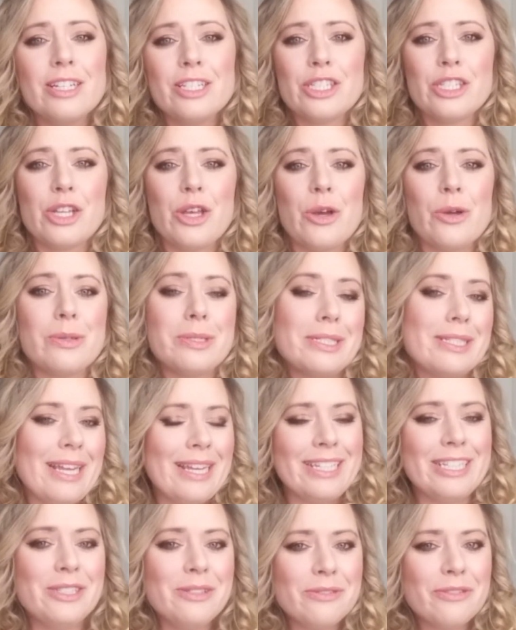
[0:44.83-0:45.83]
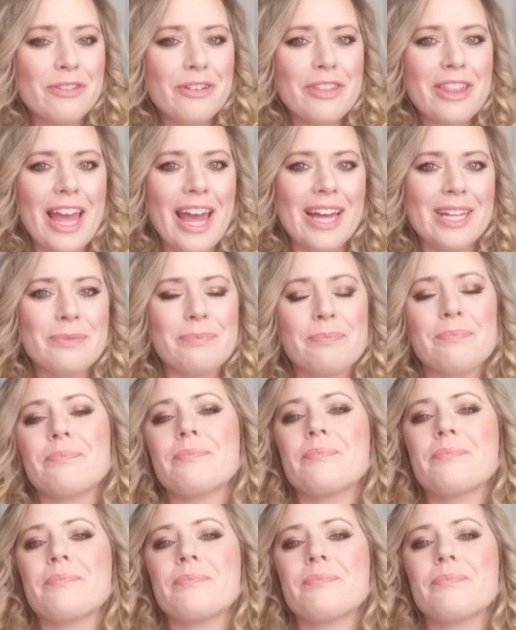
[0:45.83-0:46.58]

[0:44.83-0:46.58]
so stay tuned for that.